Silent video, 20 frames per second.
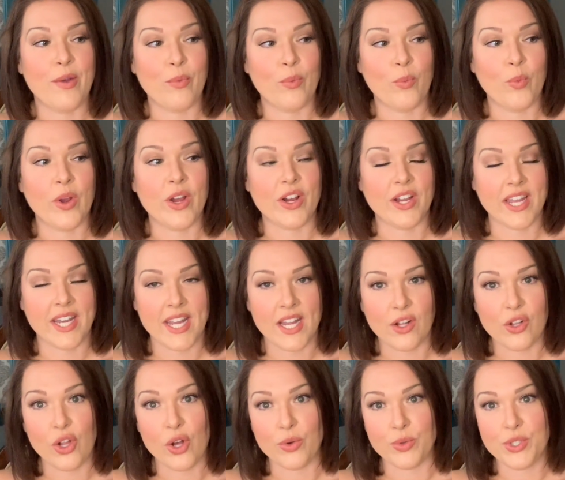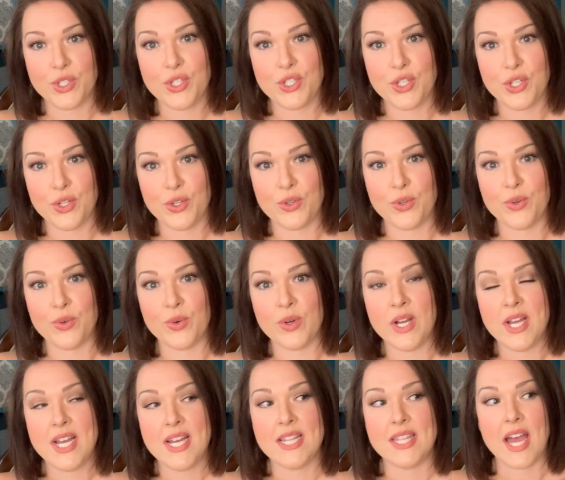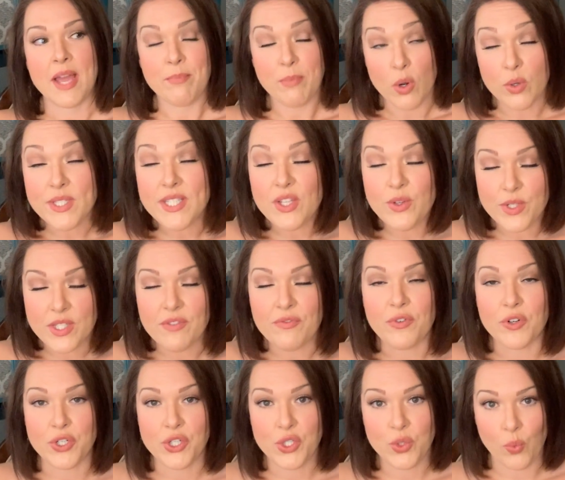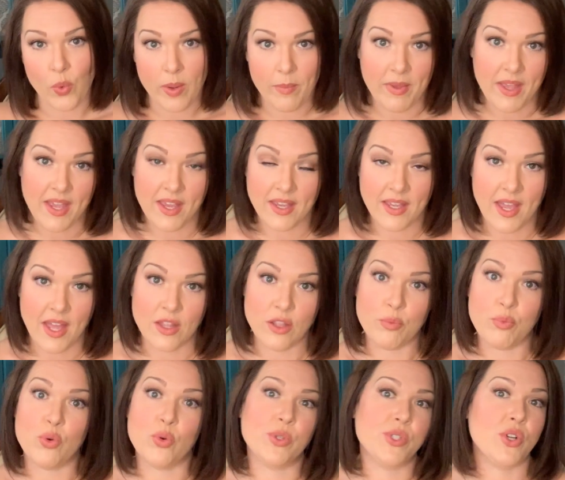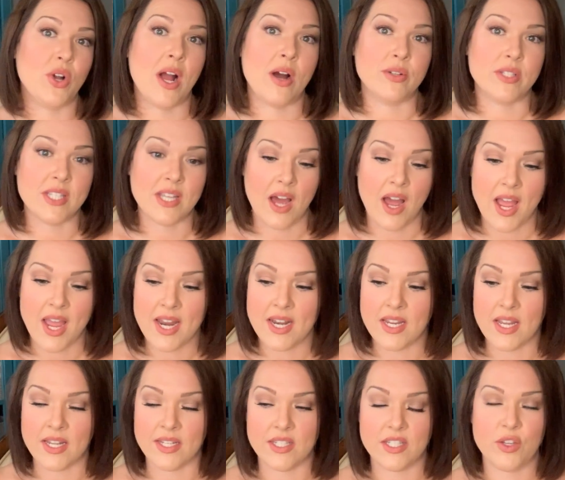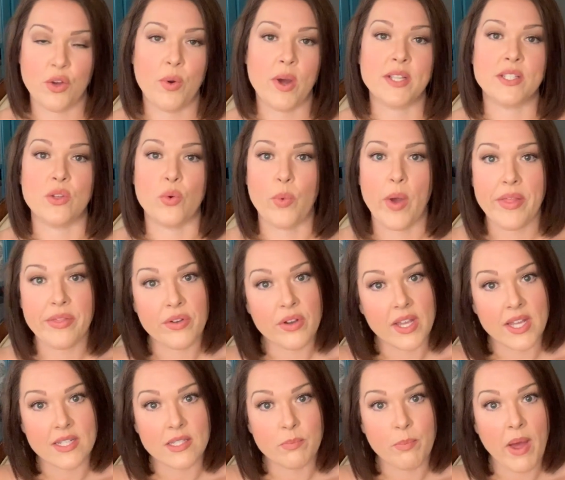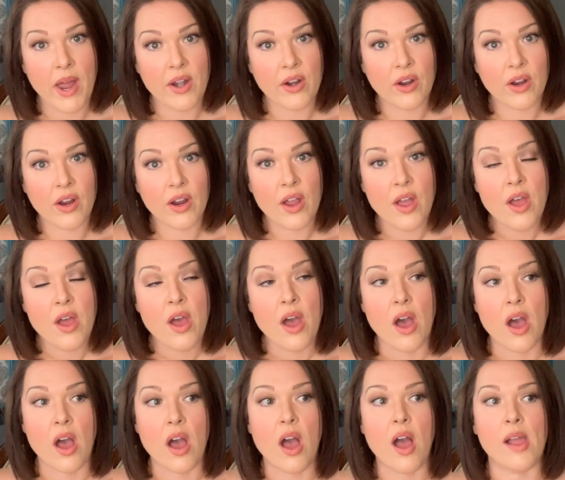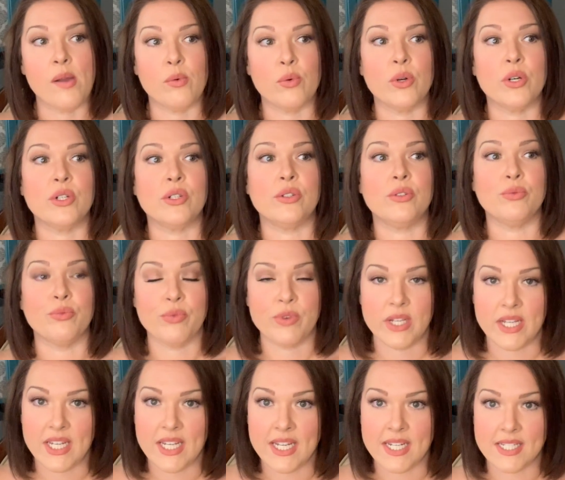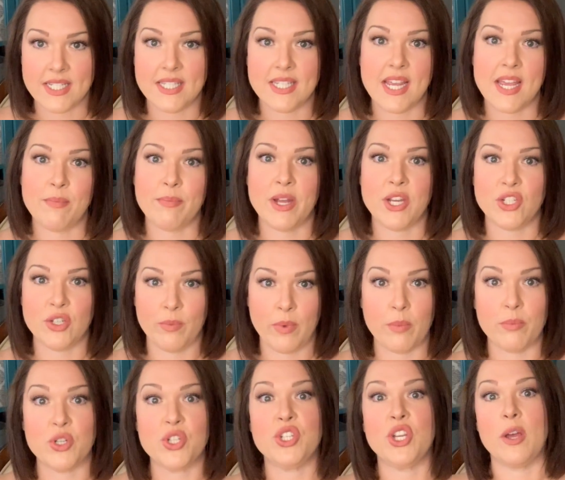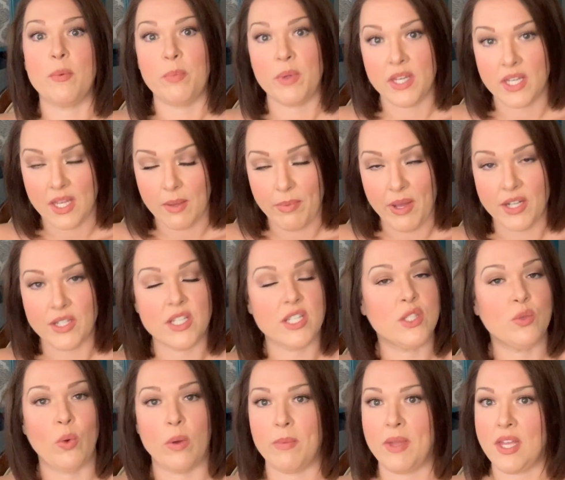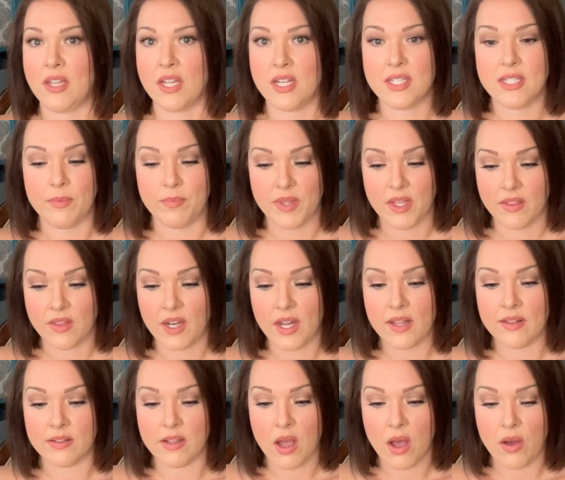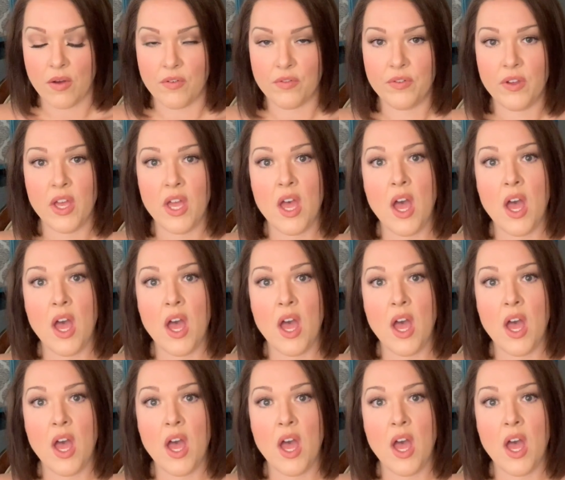We're getting close to, I mostly use it for swimming and the pools are outside. And so as the weather gets better, I will reinstate my gym membership and get back to swimming. That's something that I love.